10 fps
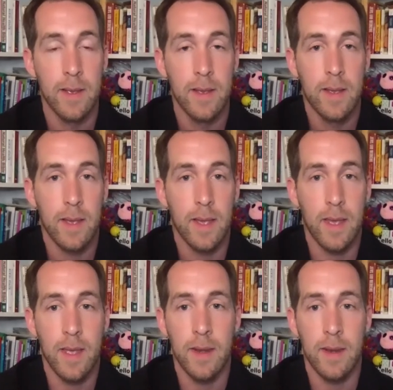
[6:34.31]

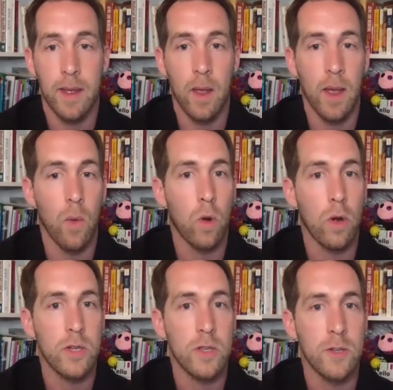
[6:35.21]
and at
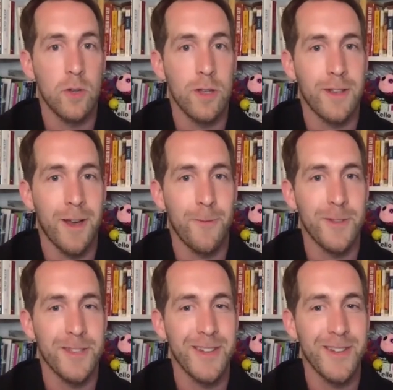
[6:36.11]
worst, you'll enjoy the
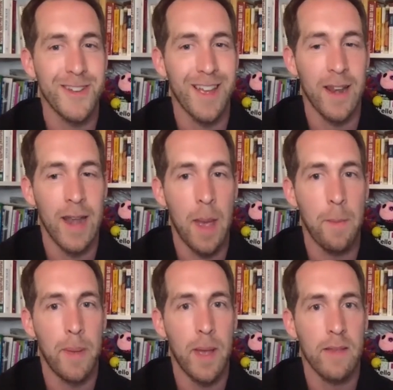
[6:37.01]
conversation. And
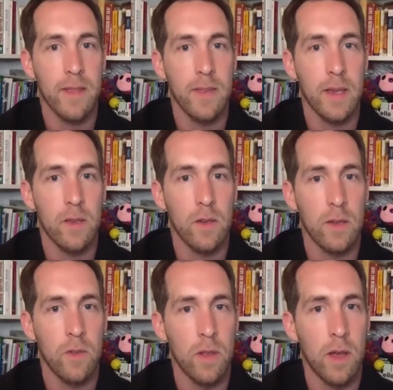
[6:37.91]
at best, I think he'll give
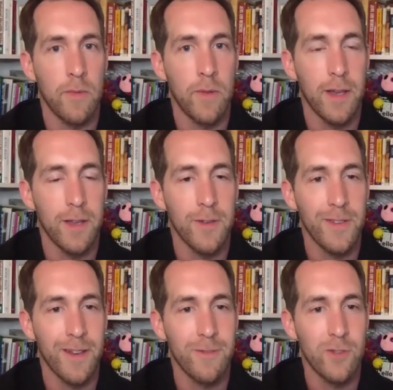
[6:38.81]
you a lot of value.
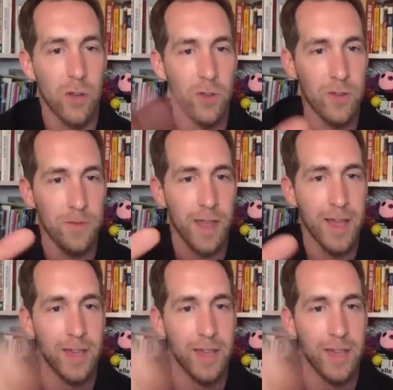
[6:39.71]
So, Joseph, thank you.